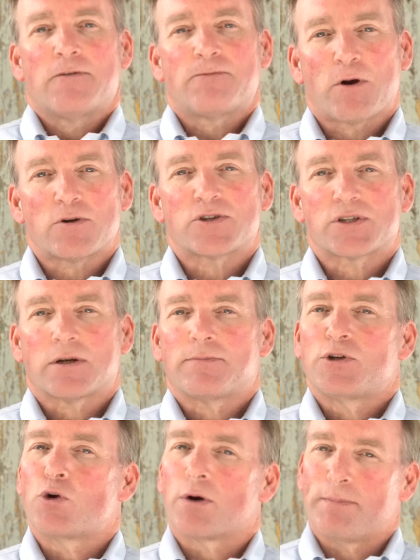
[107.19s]
First,
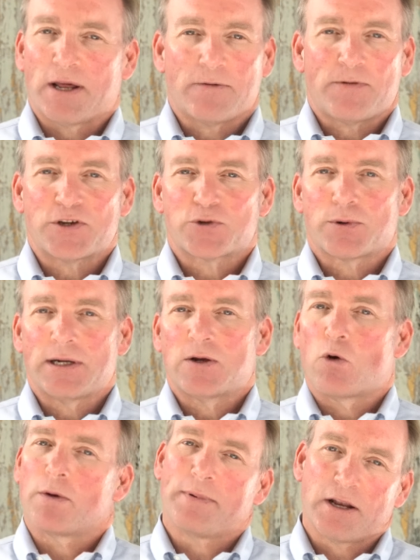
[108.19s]
your beneficiary
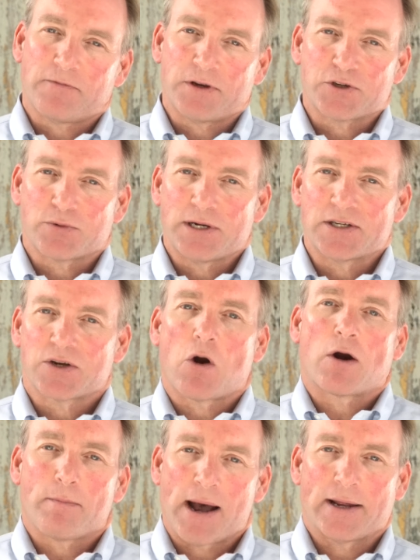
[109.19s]
or beneficiaries
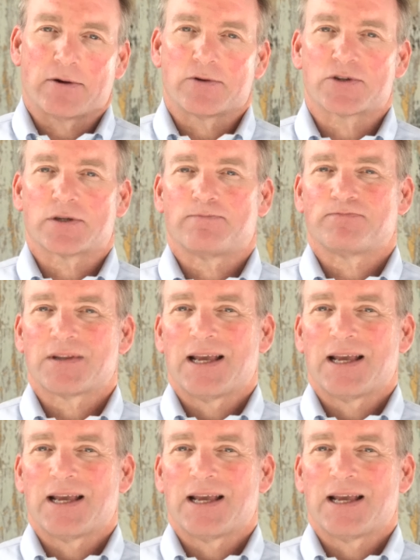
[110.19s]
are minors.